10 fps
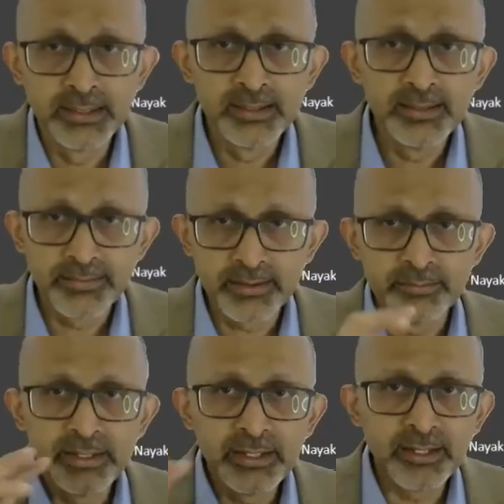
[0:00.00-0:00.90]
There are
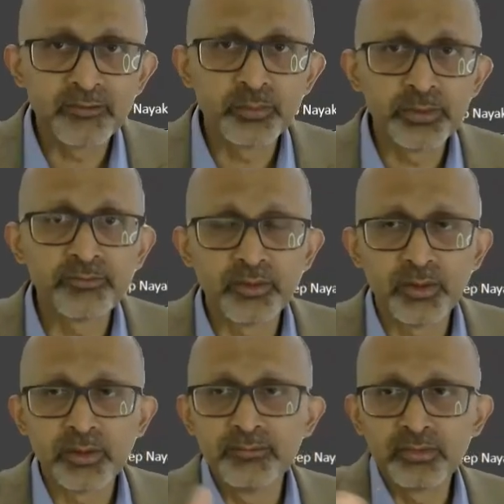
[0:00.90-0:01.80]
many aspects.
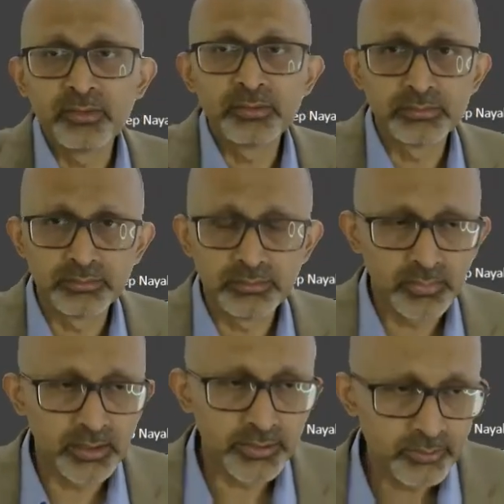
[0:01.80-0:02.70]
Also,
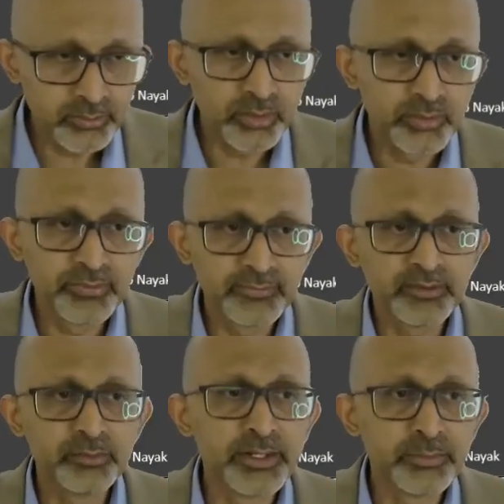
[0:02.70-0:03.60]
you could visit
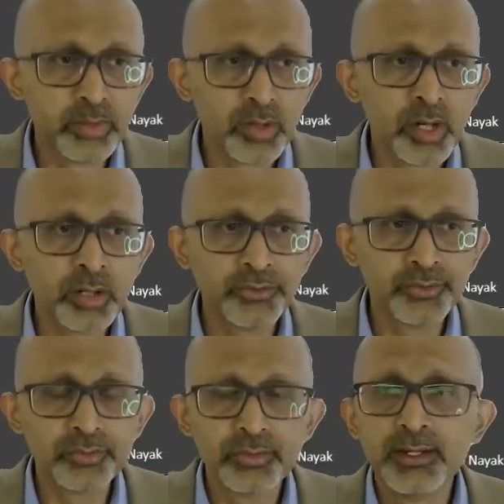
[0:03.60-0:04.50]
my blog to
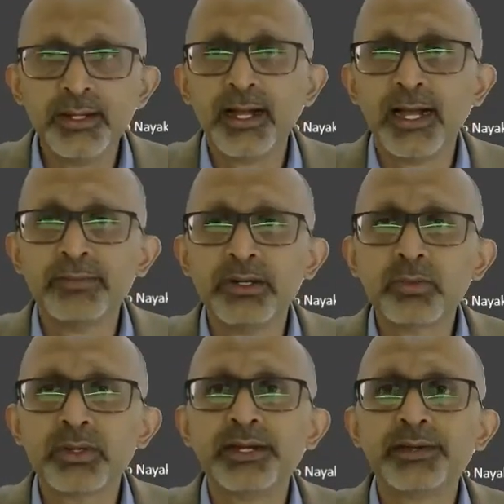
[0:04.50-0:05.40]
have a look
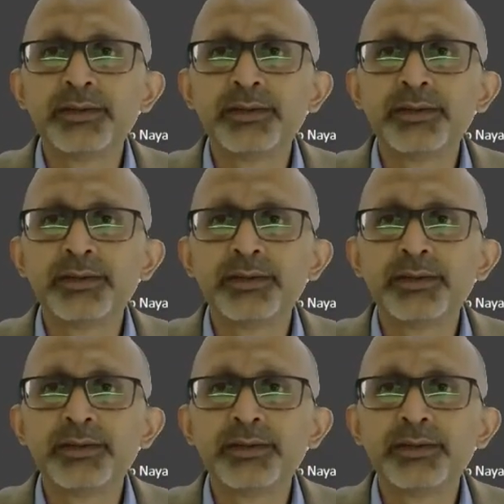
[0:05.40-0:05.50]
at